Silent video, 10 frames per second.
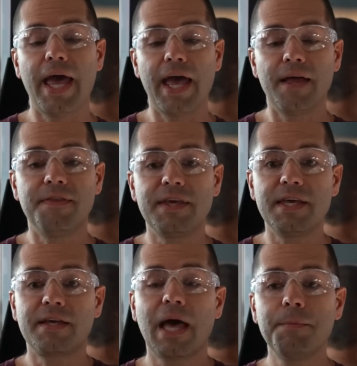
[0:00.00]
And
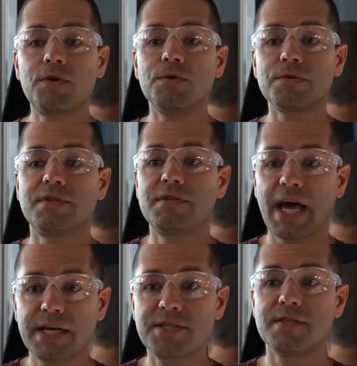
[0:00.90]
the chemical
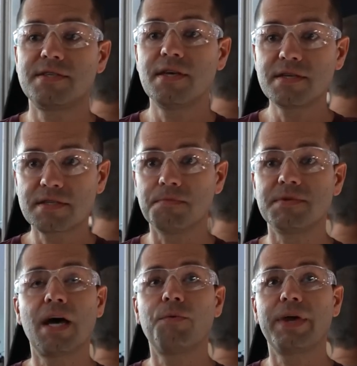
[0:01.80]
detection
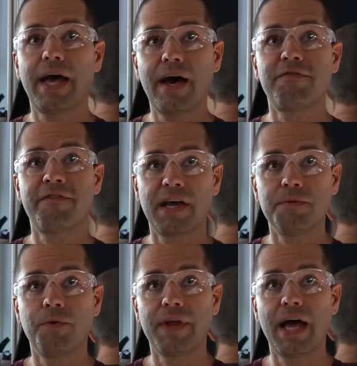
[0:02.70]
systems that we have
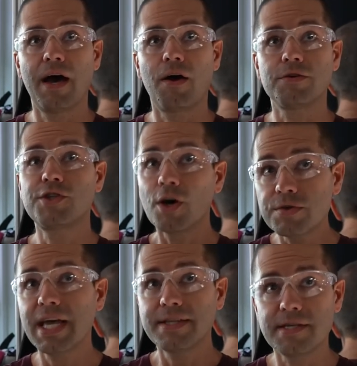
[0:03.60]
available now are so
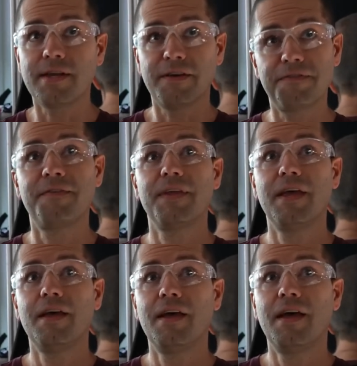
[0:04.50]
sensitive,
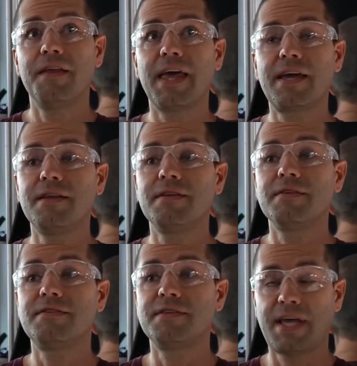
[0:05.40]
they can
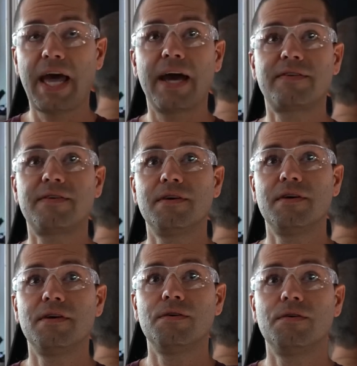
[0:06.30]
detect
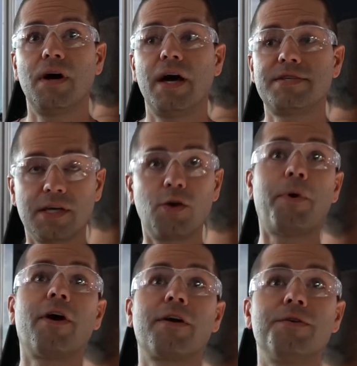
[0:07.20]
a single
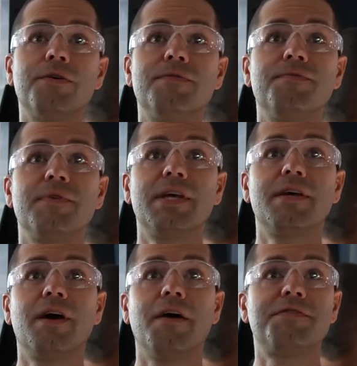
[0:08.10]
particle
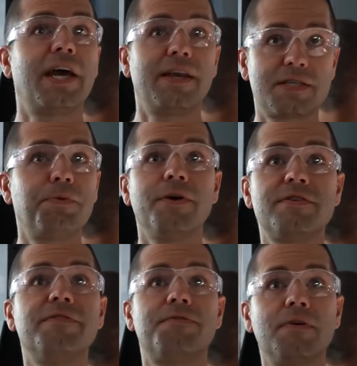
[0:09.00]
of, say, an
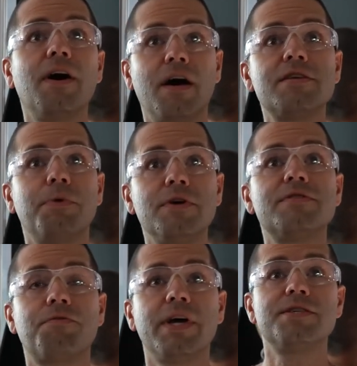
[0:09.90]
explosive
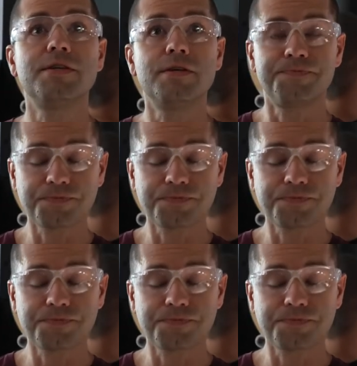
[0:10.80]
residue.